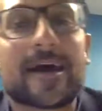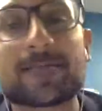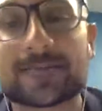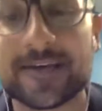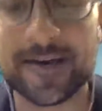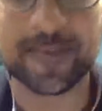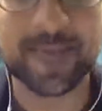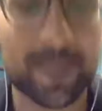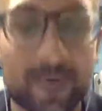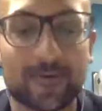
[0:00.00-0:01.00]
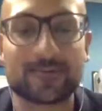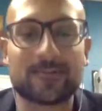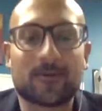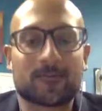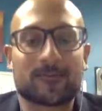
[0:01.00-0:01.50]
times people
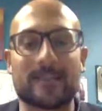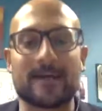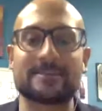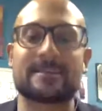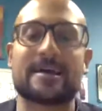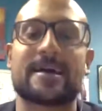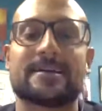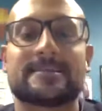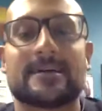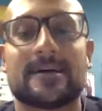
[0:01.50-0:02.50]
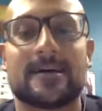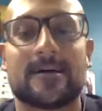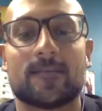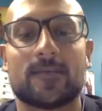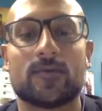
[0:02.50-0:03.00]
don't realize that
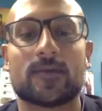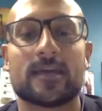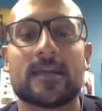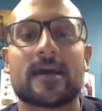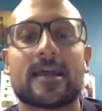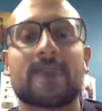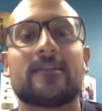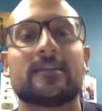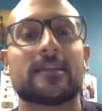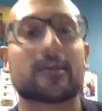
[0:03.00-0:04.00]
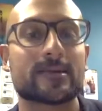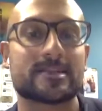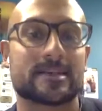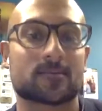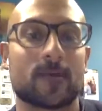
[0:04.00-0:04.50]
you cannot have any
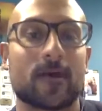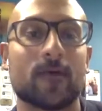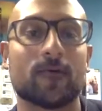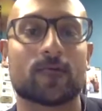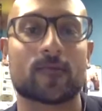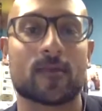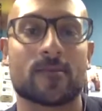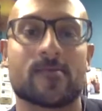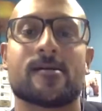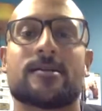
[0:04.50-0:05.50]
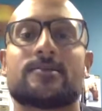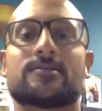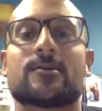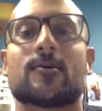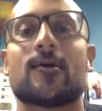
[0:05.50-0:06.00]
liquids as well for Ramadan. And
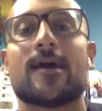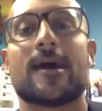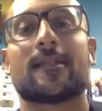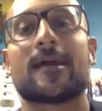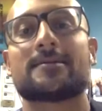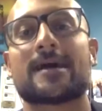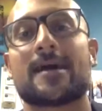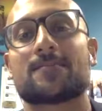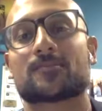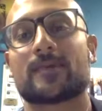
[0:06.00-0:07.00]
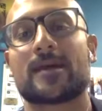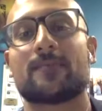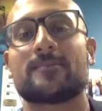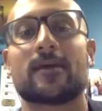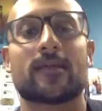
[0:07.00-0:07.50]
so a lot of times when
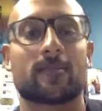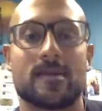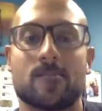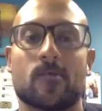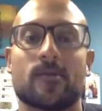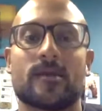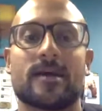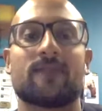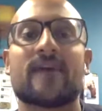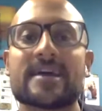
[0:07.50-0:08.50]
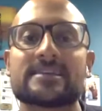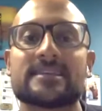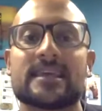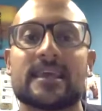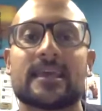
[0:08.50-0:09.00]
I'm telling people that I'm
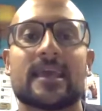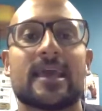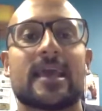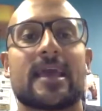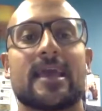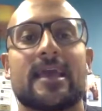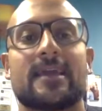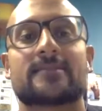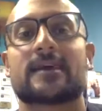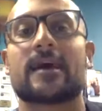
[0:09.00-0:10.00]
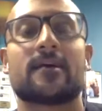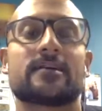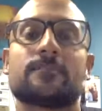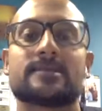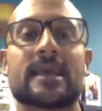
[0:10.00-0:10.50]
fasting and I say
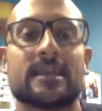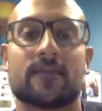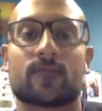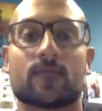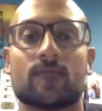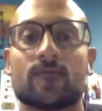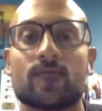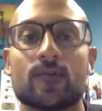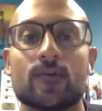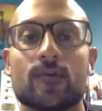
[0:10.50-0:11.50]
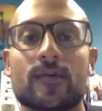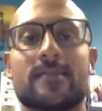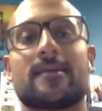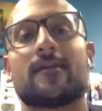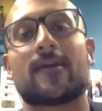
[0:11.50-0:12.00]
abstaining from food,
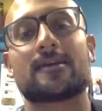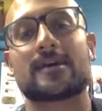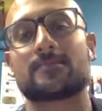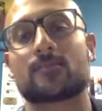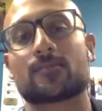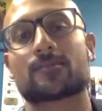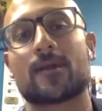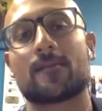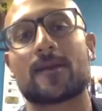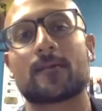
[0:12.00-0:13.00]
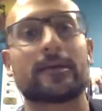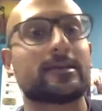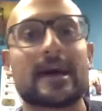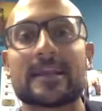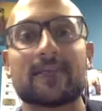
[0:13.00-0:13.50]
and a lot of times they'll respond back like,
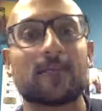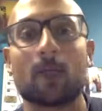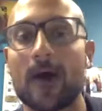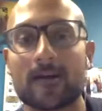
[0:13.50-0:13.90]
not even water?